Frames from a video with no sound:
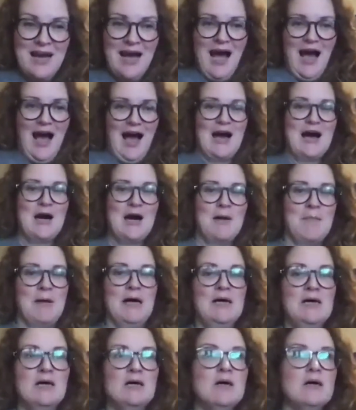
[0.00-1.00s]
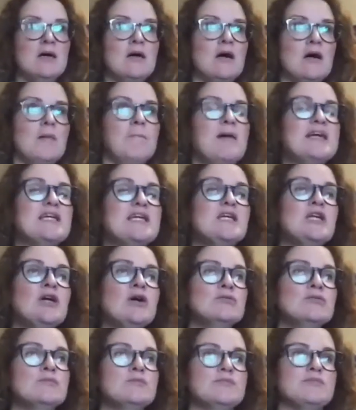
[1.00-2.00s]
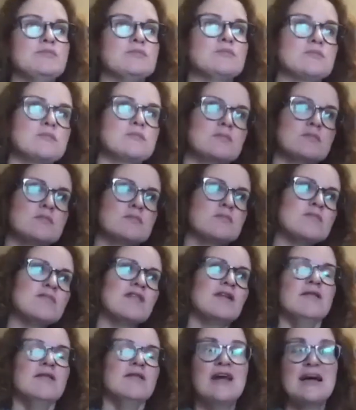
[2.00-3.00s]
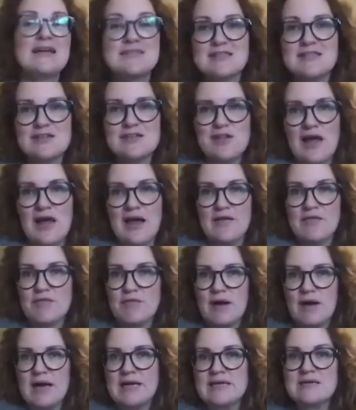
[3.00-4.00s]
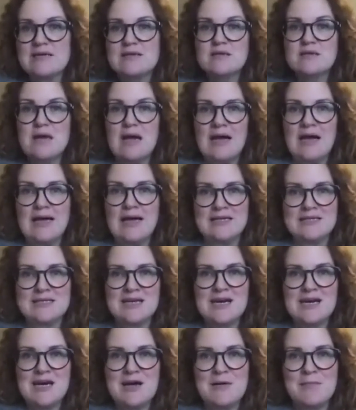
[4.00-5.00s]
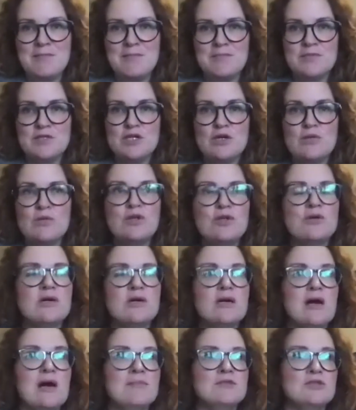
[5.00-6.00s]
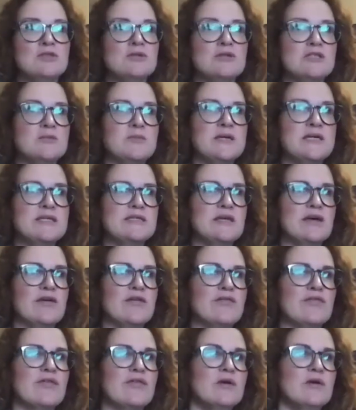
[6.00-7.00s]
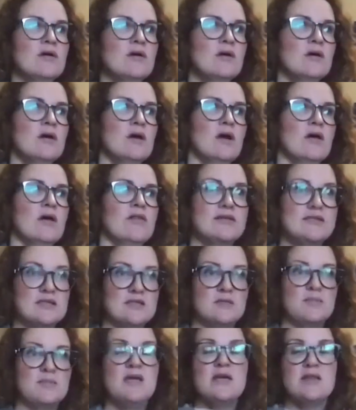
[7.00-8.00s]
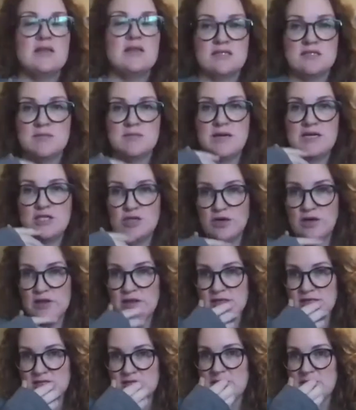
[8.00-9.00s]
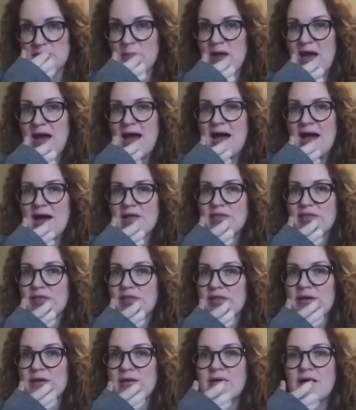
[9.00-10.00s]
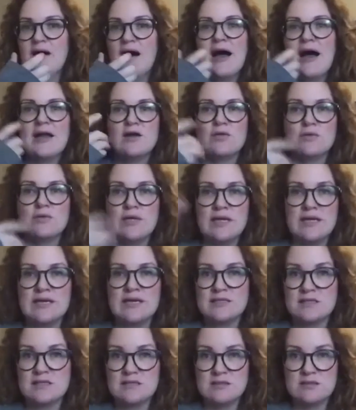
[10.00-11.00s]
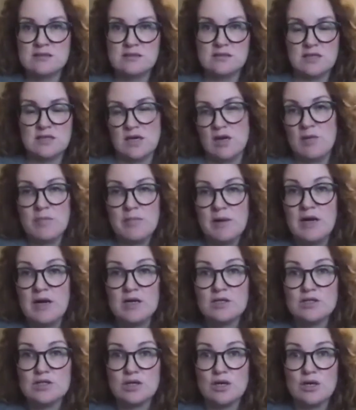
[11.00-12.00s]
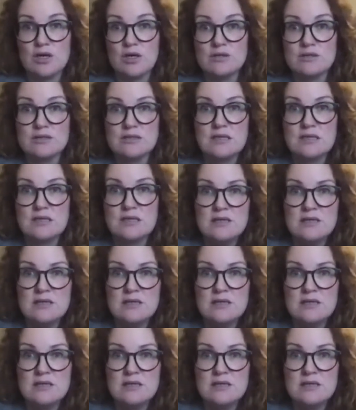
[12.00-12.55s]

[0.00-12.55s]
But that's their life, right? And when you can come to a space of, this is me, this is my journey, this is my path, I don't need it to compare it to hers.